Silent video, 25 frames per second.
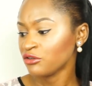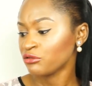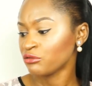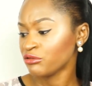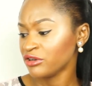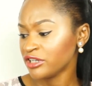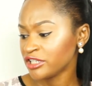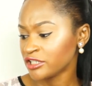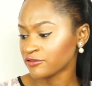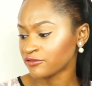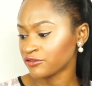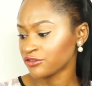
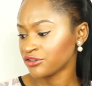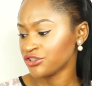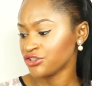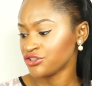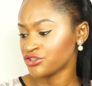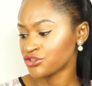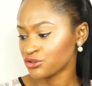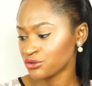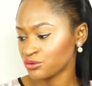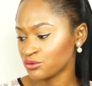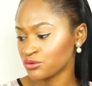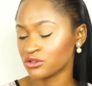reach for
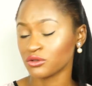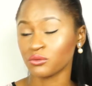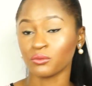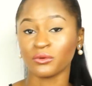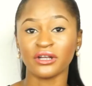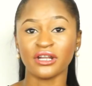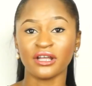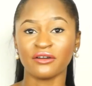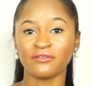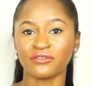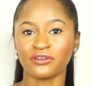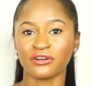these shoes
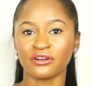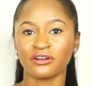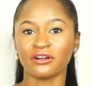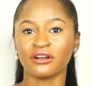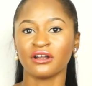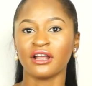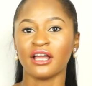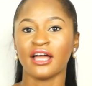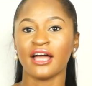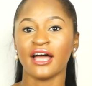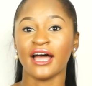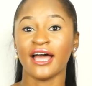
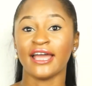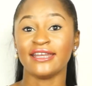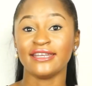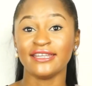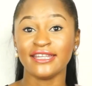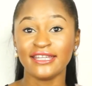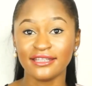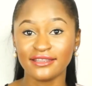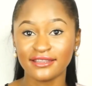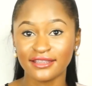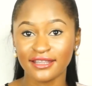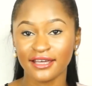whenever I
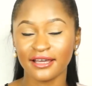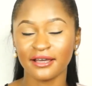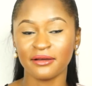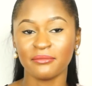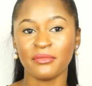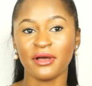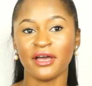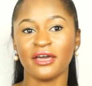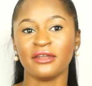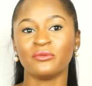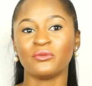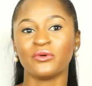need
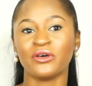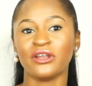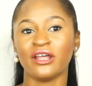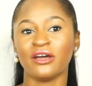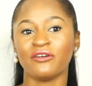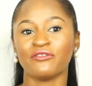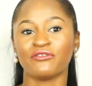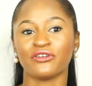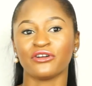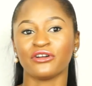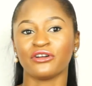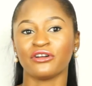them and
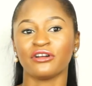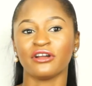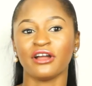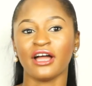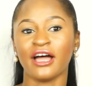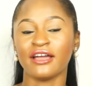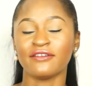whenever